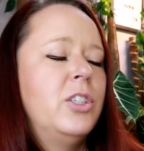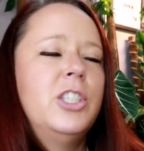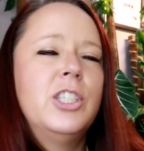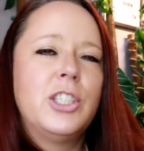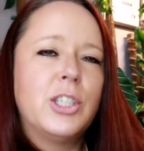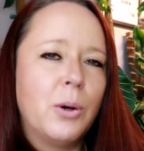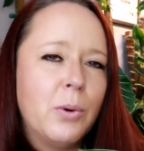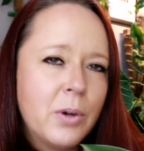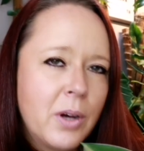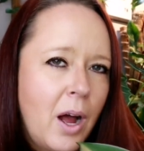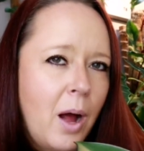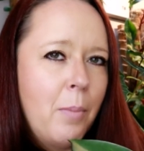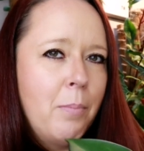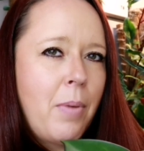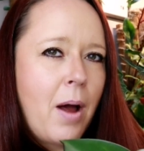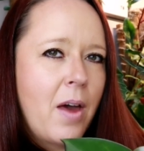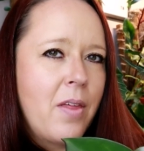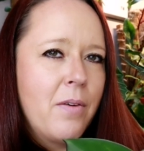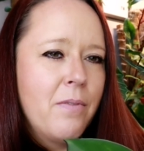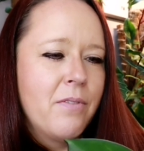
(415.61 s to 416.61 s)
You don't
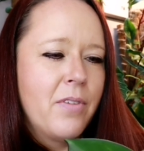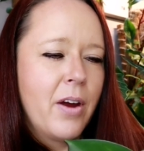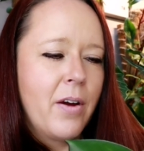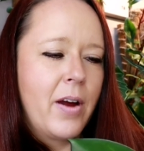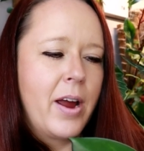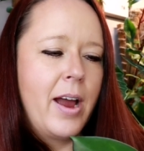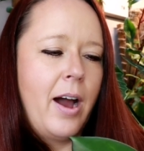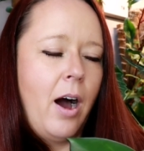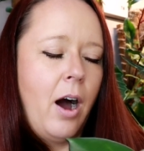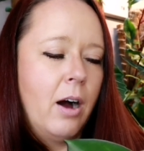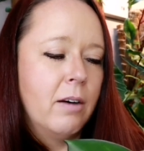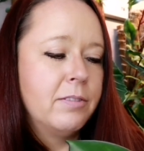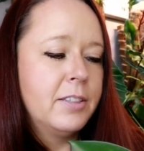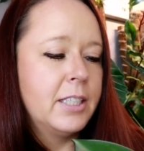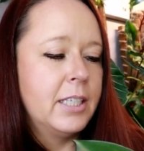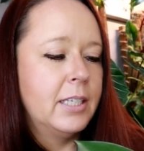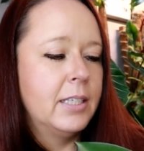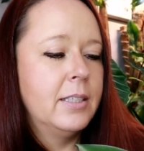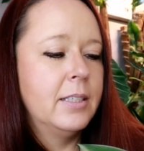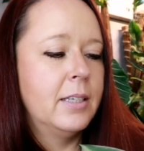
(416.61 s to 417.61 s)
come by them very
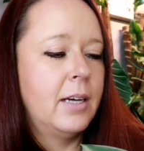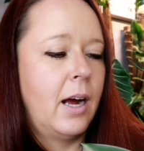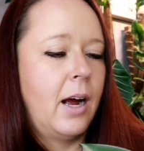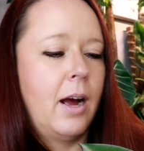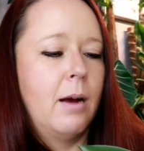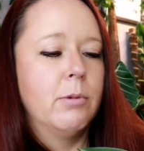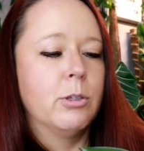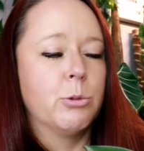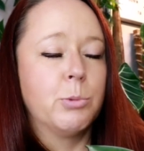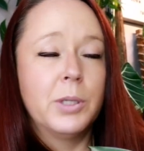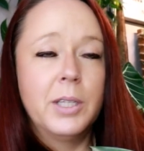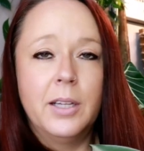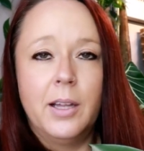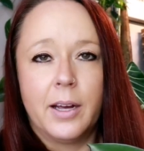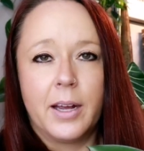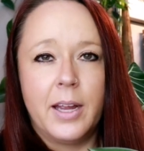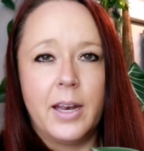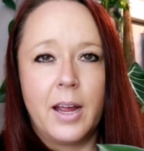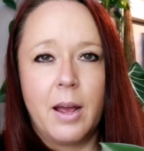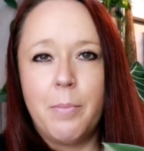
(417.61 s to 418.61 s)
often. I was really
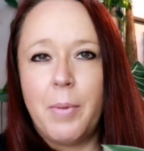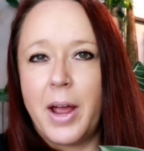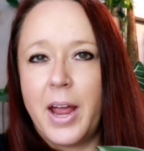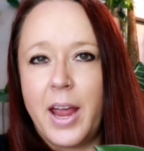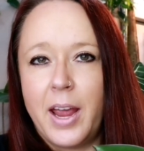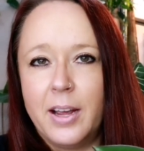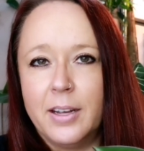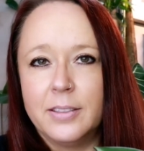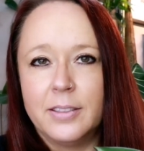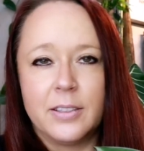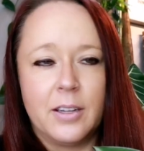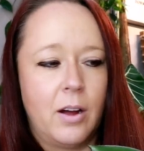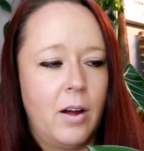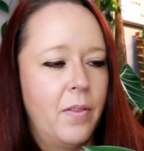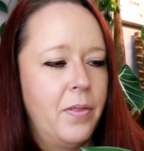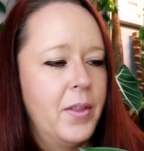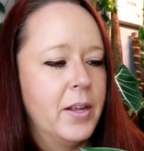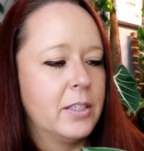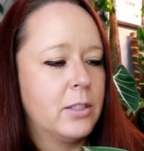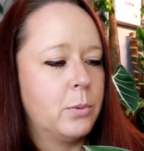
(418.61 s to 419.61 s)
lucky to get my hands
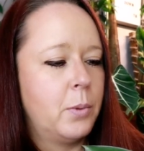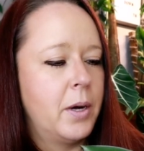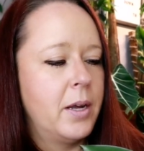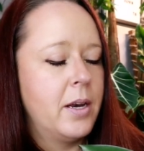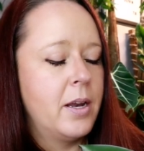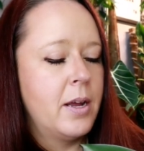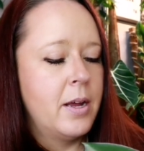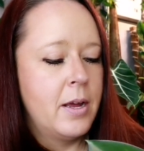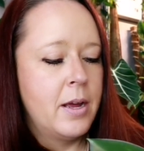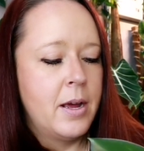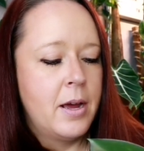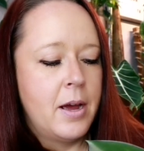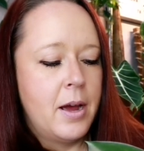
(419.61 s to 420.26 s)
on this one.